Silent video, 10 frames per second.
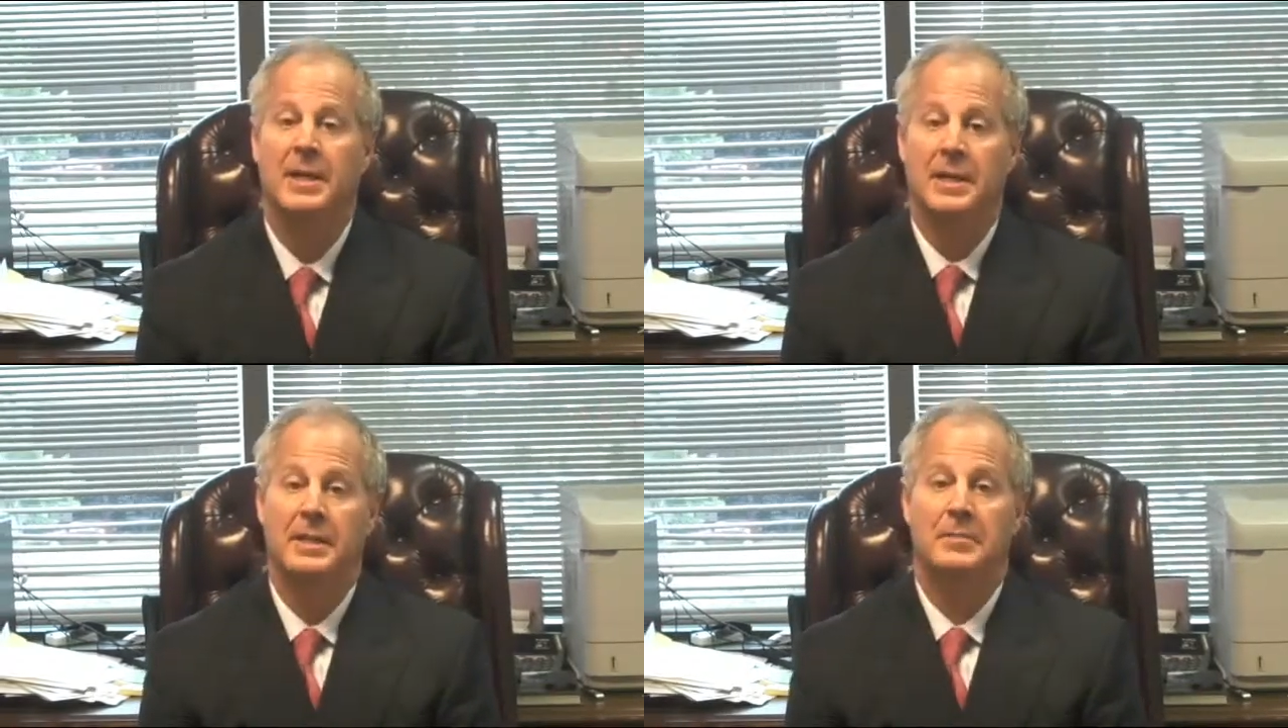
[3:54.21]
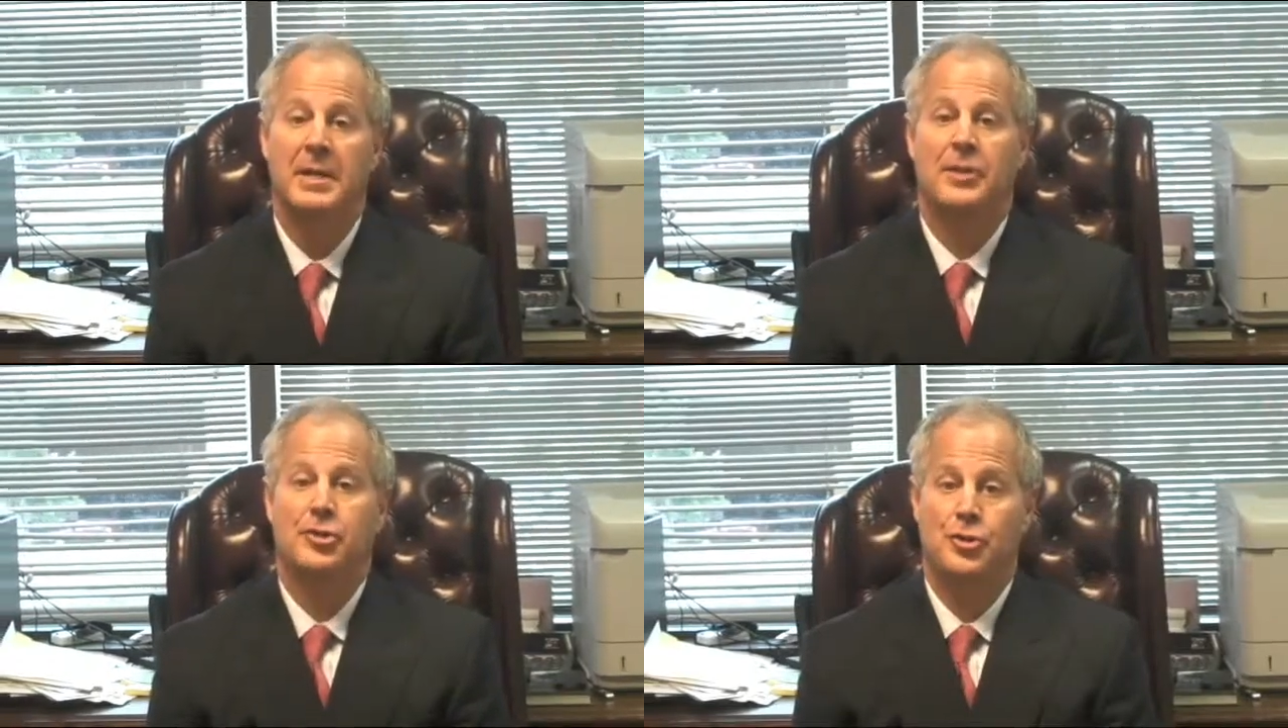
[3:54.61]
and then
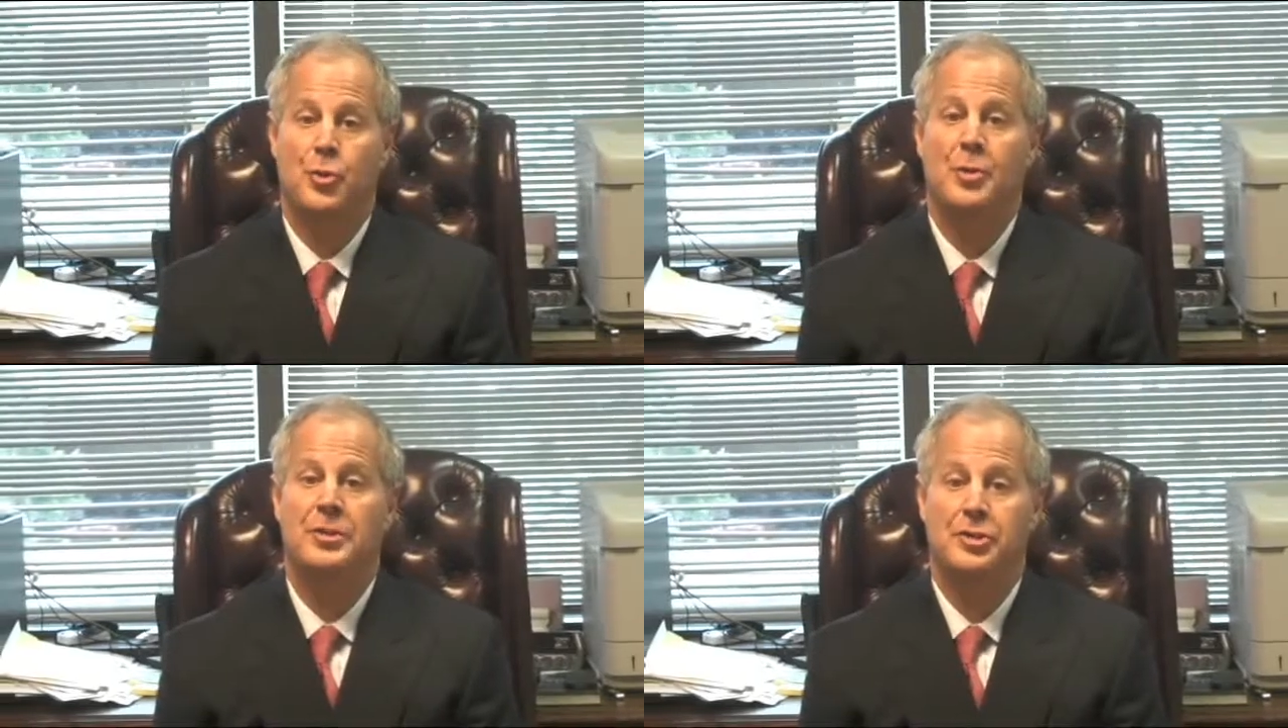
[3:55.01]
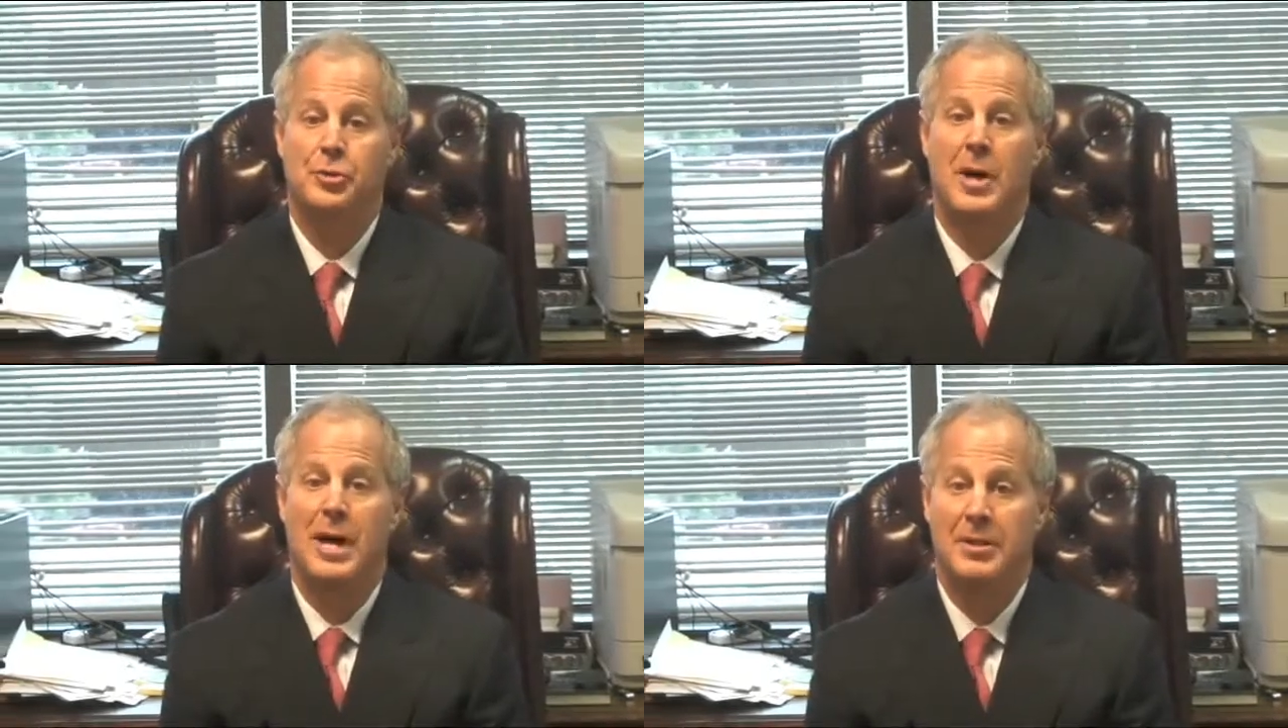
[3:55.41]
make sure that
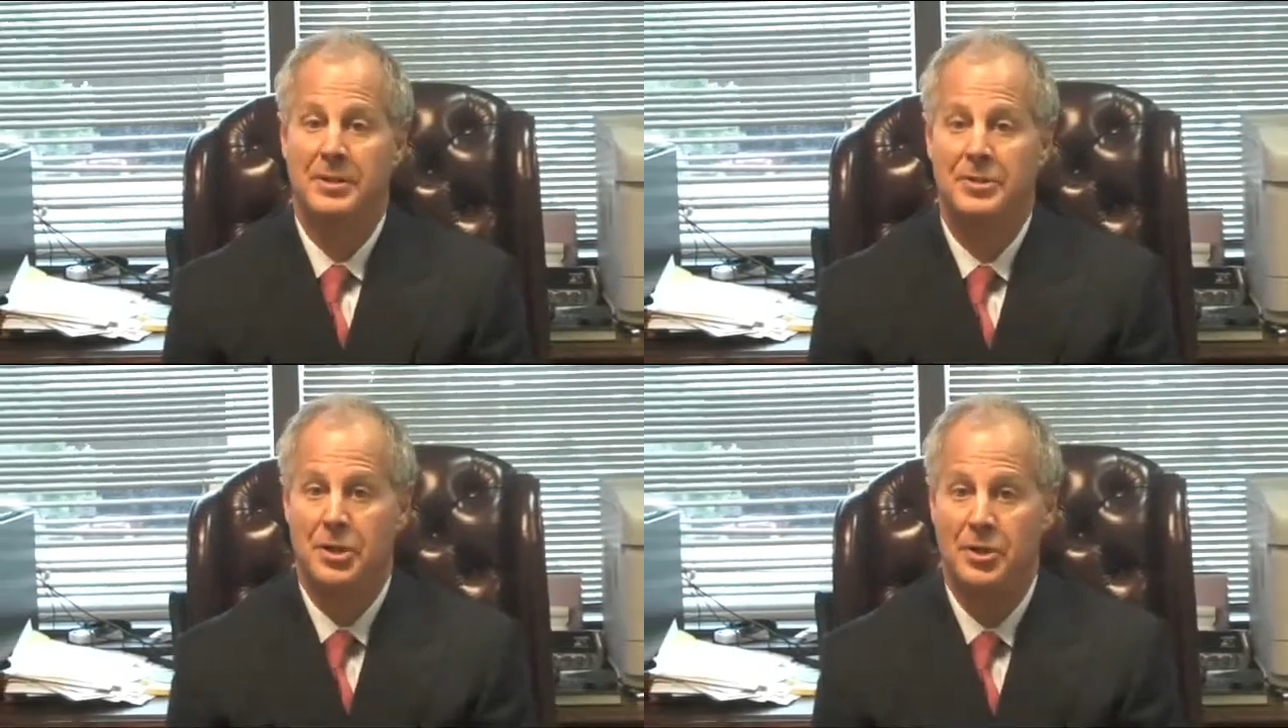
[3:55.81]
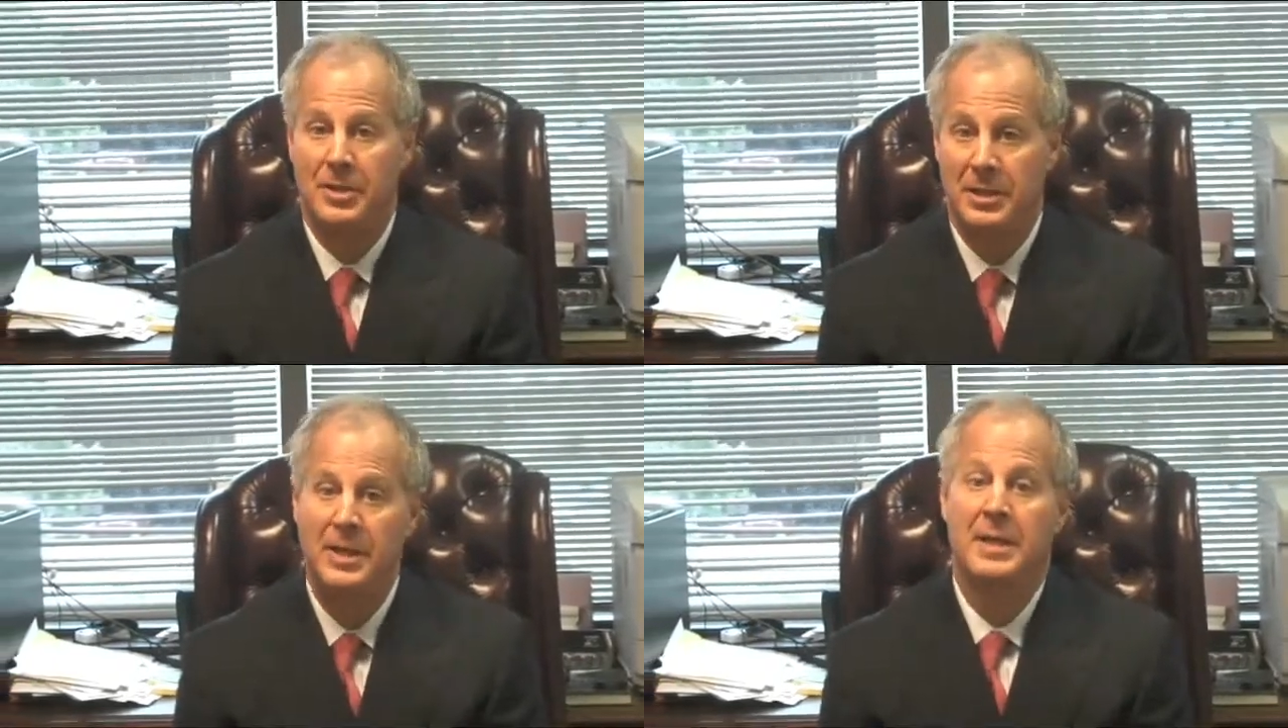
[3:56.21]
you hire an
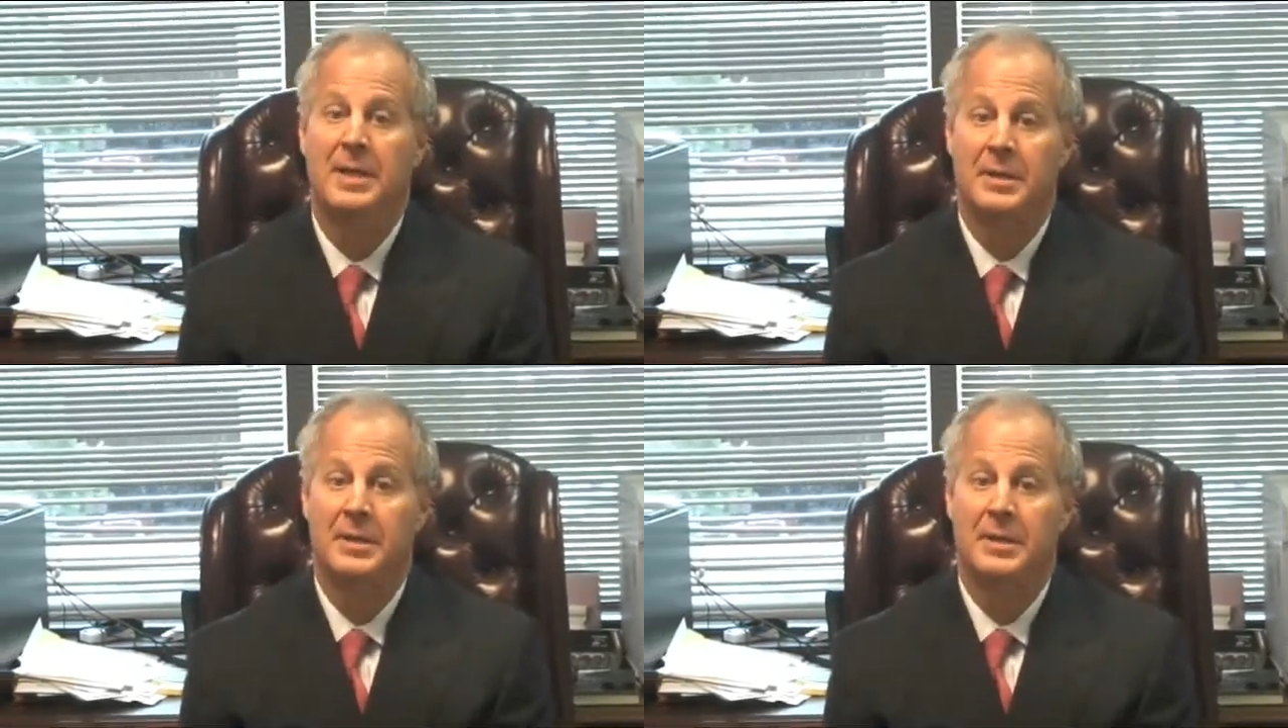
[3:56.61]
attorney